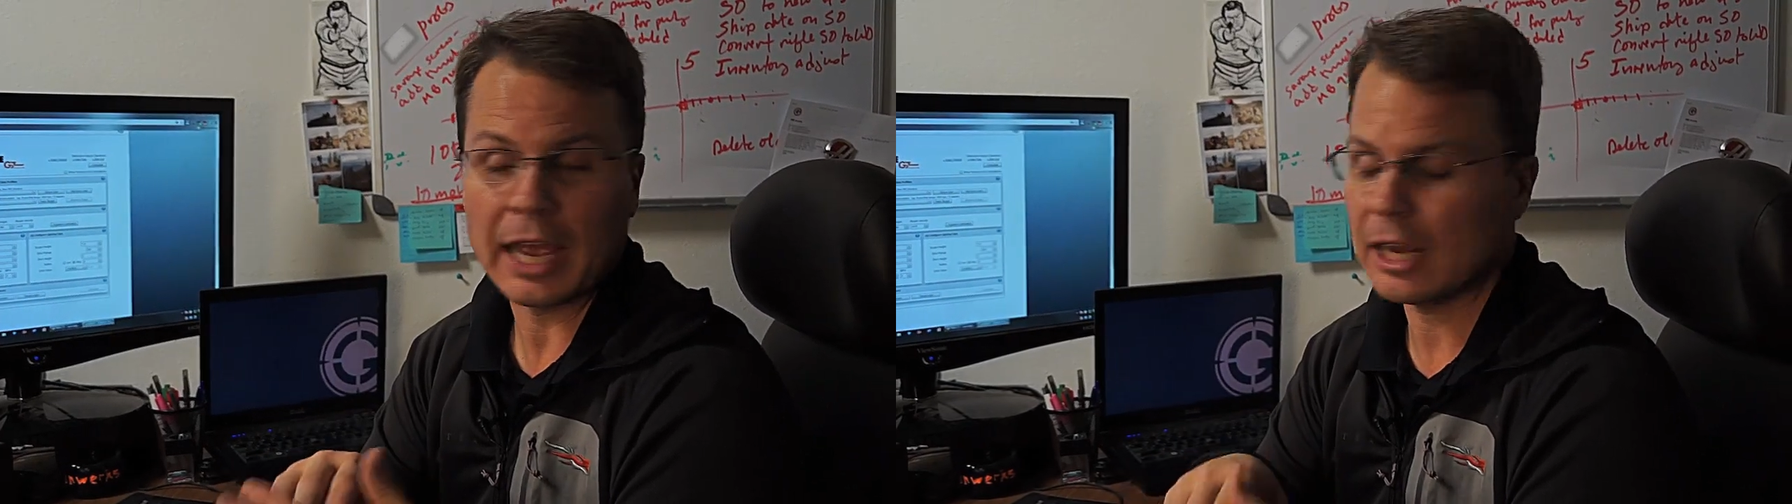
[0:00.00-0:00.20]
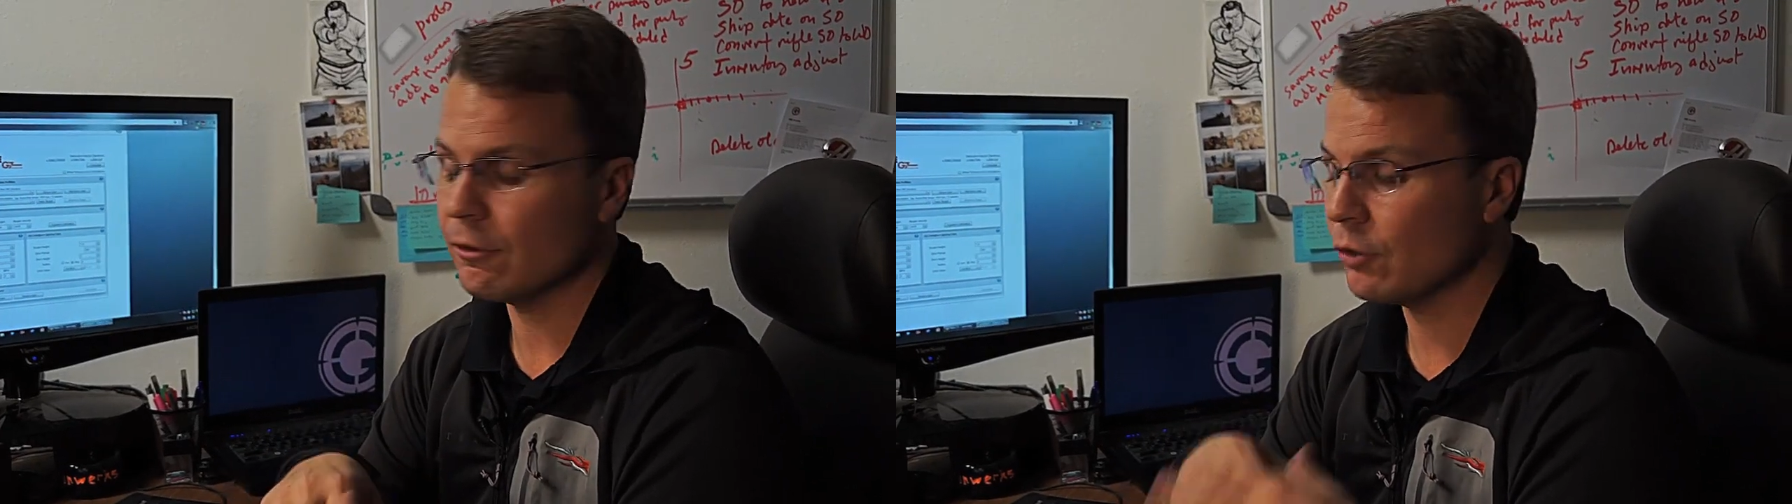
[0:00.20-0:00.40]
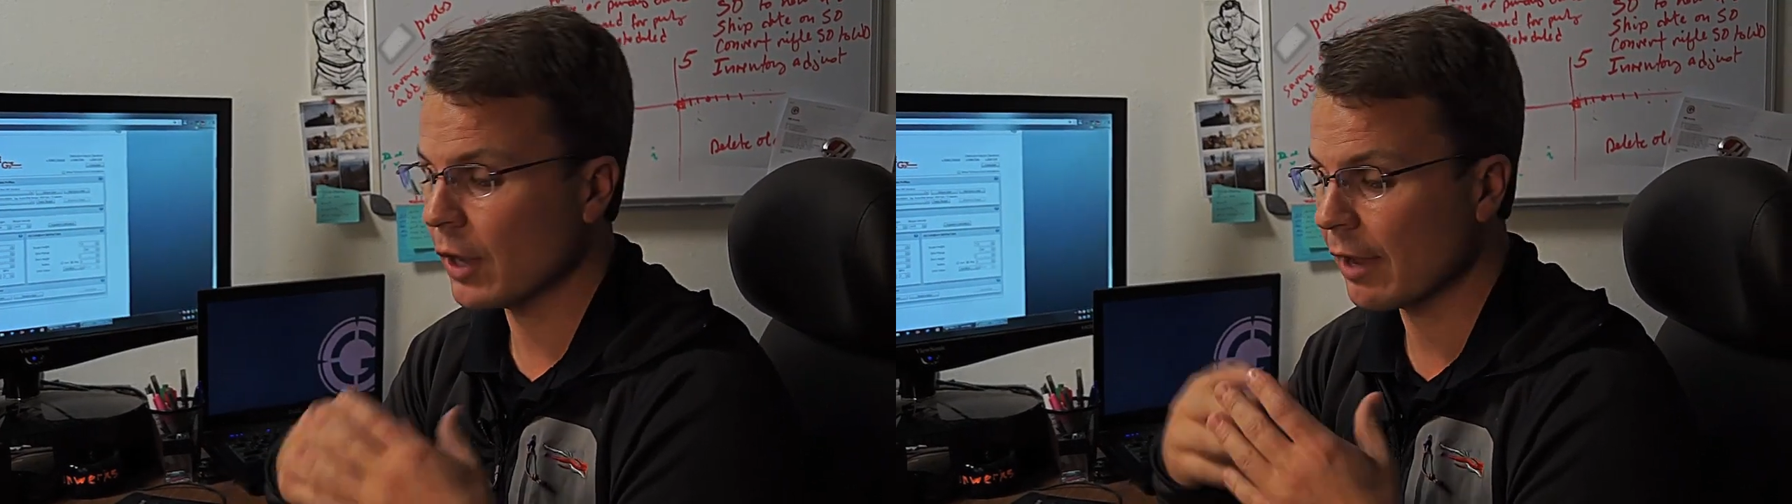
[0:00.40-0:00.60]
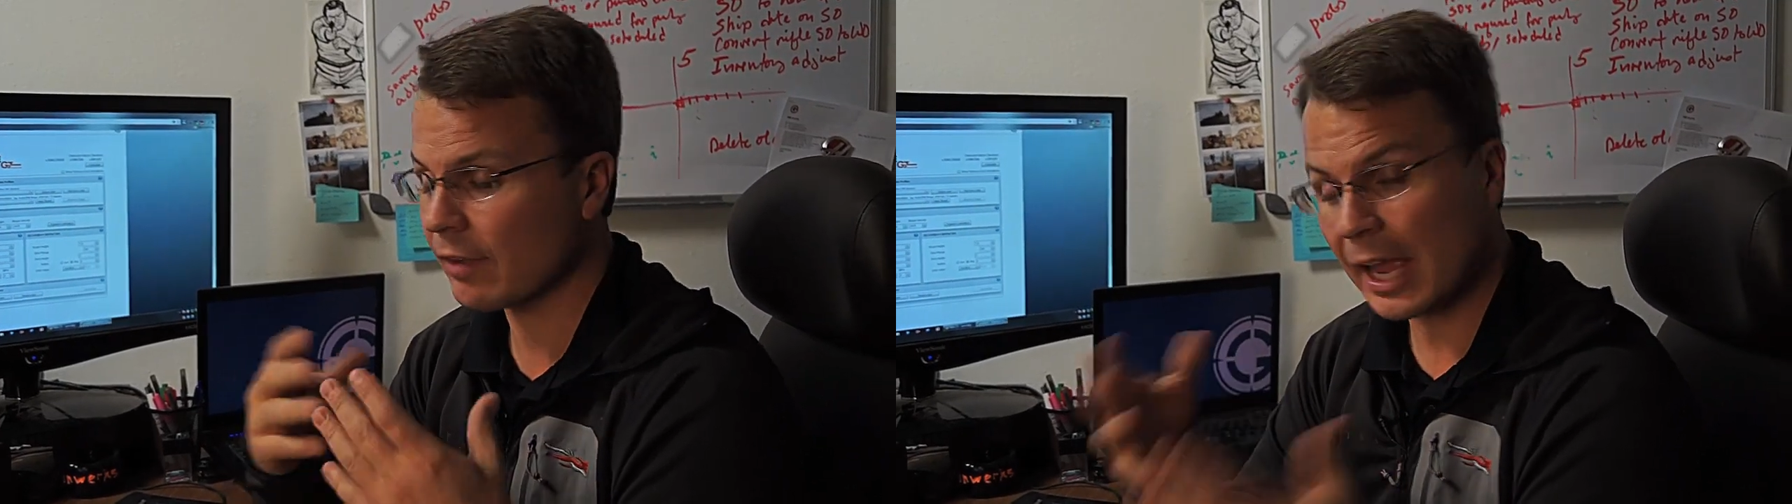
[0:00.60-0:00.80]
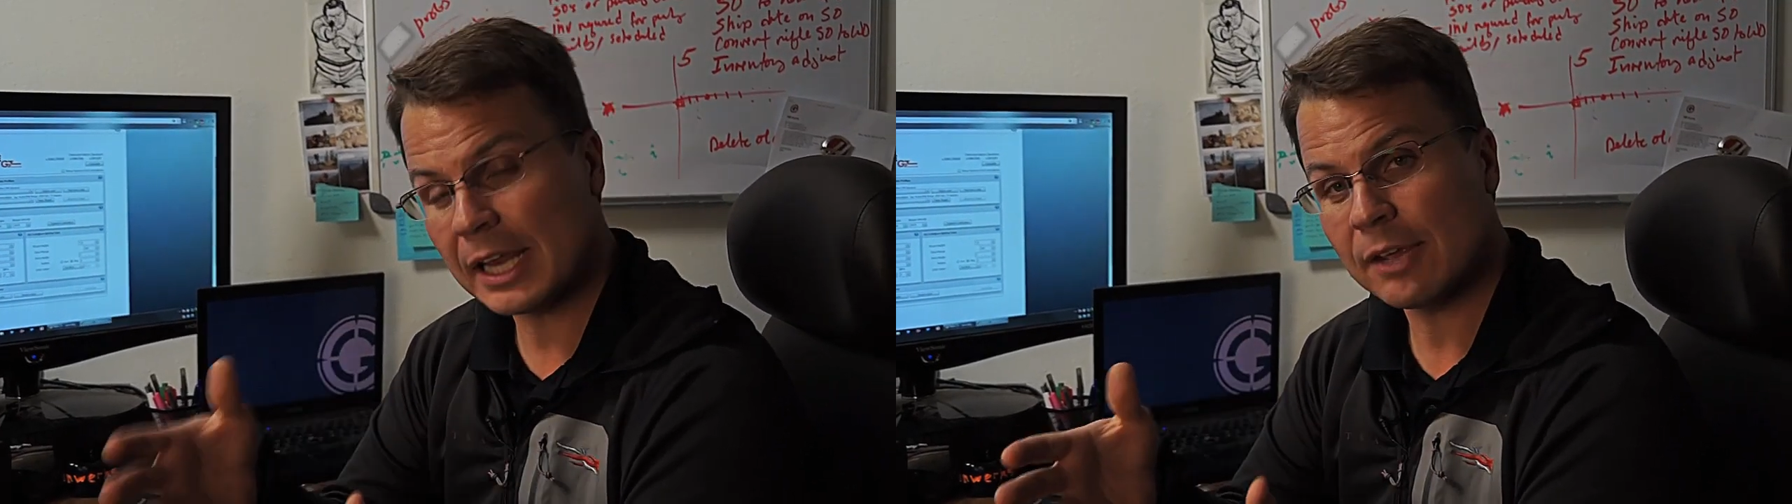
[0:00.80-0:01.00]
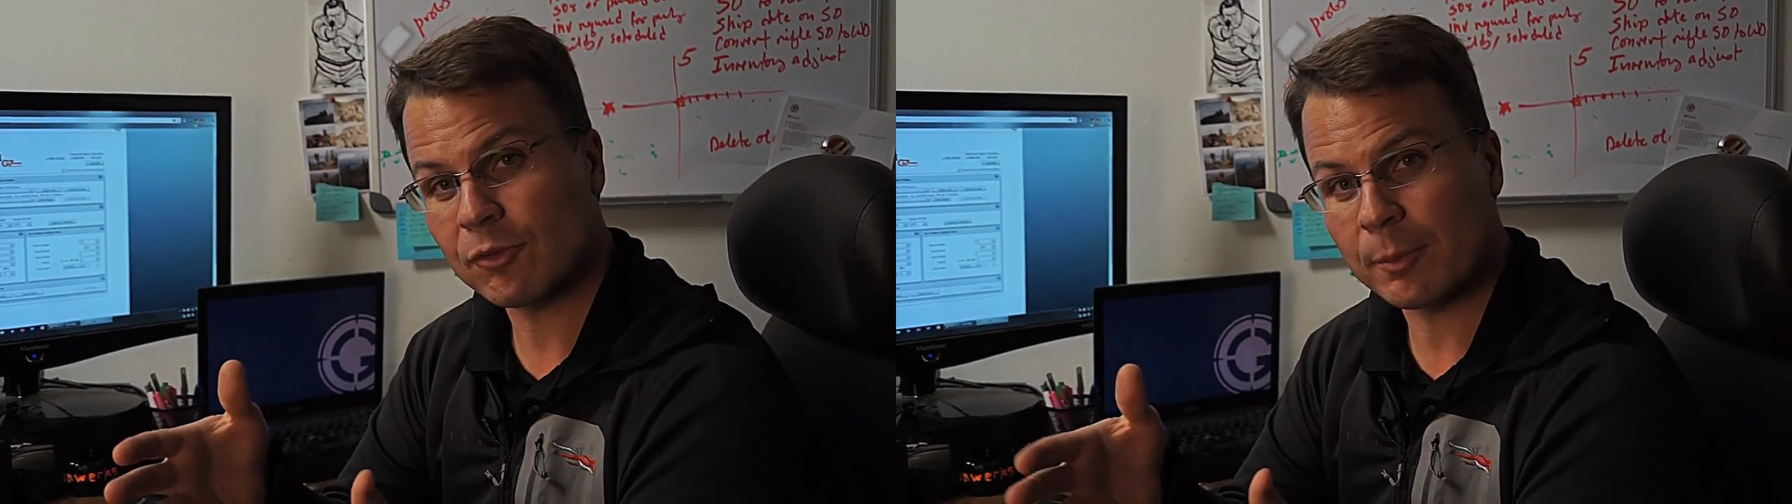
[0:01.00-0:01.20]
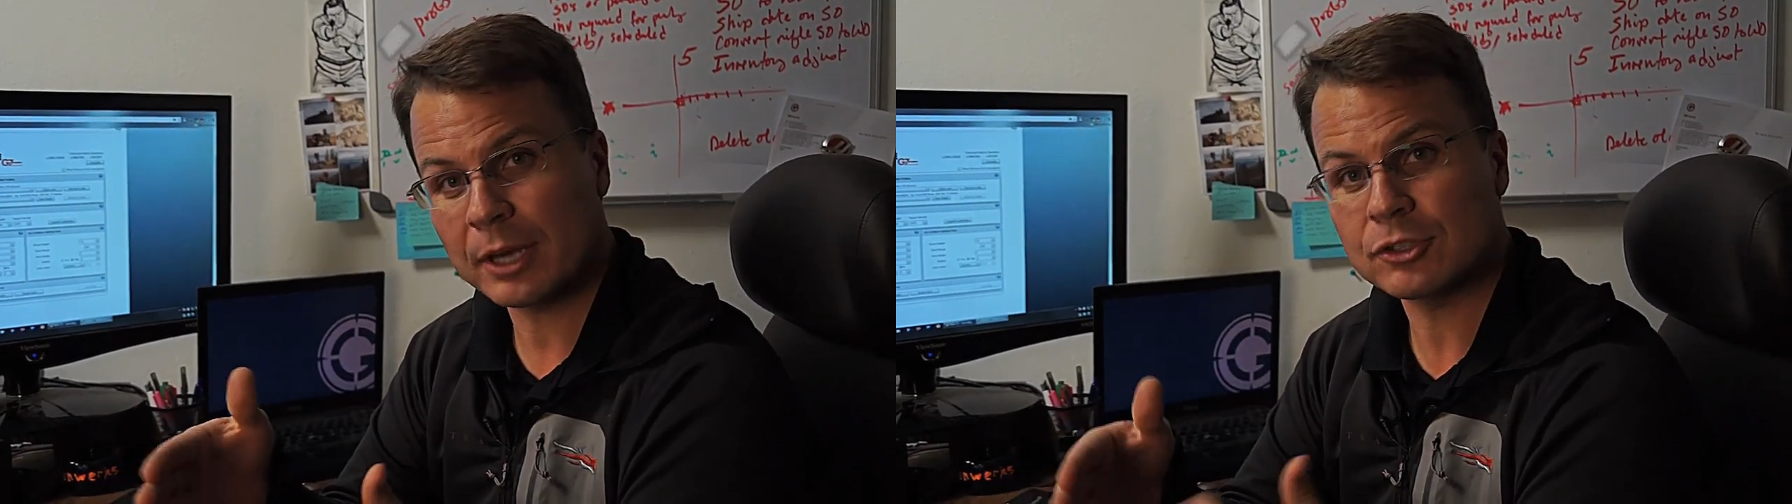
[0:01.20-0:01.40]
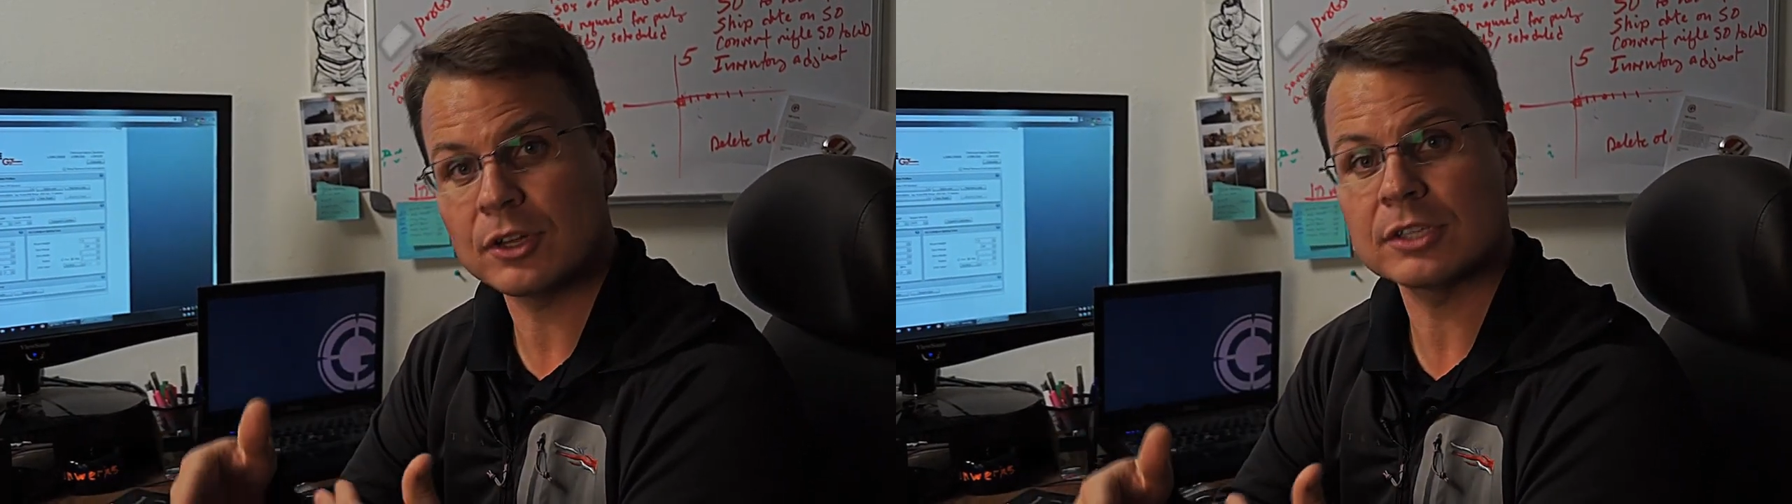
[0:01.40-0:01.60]
And if you have any
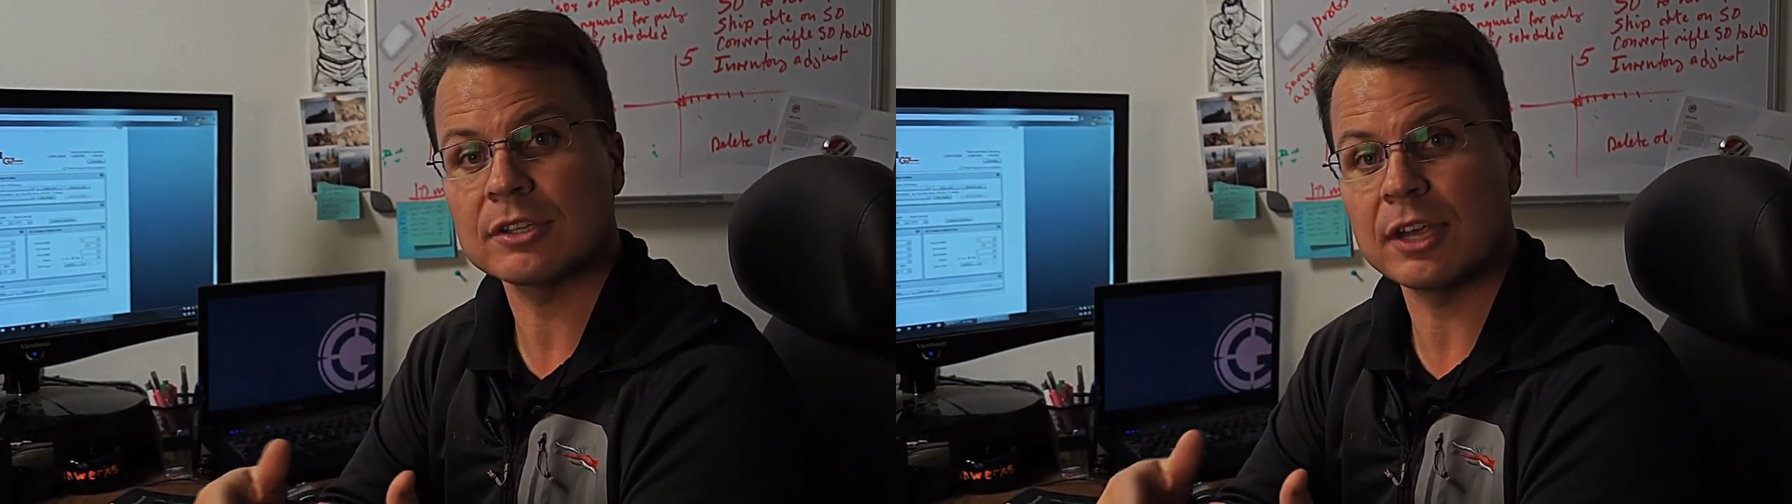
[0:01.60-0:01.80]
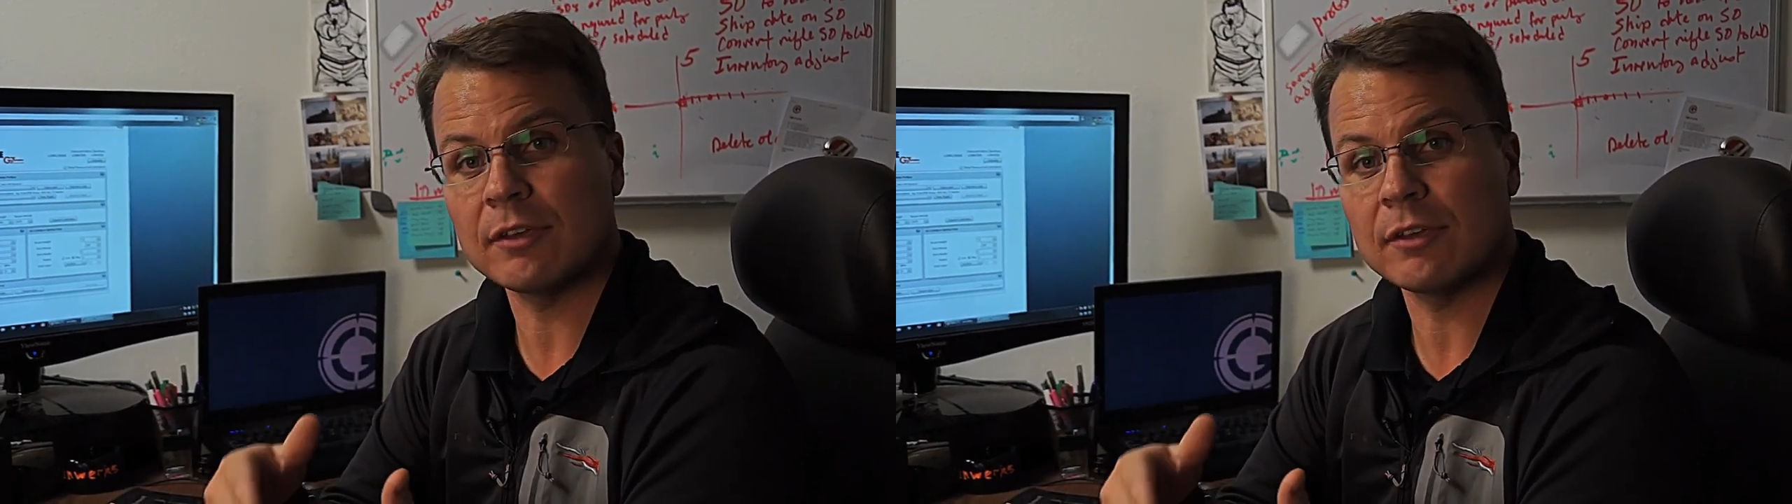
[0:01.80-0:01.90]
information that's